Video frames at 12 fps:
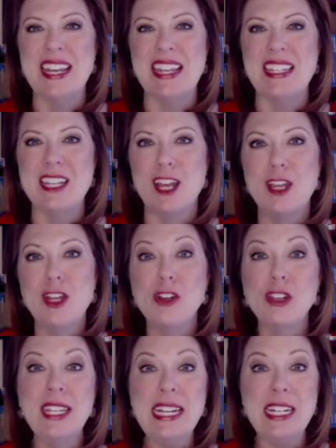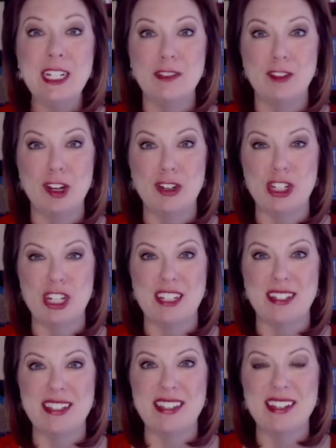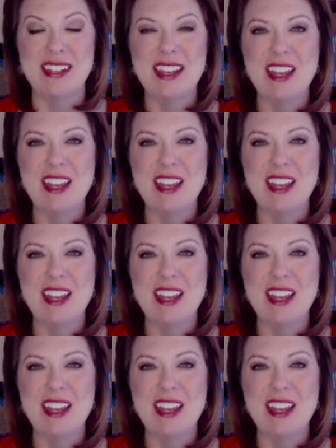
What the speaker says: is your lead conversions.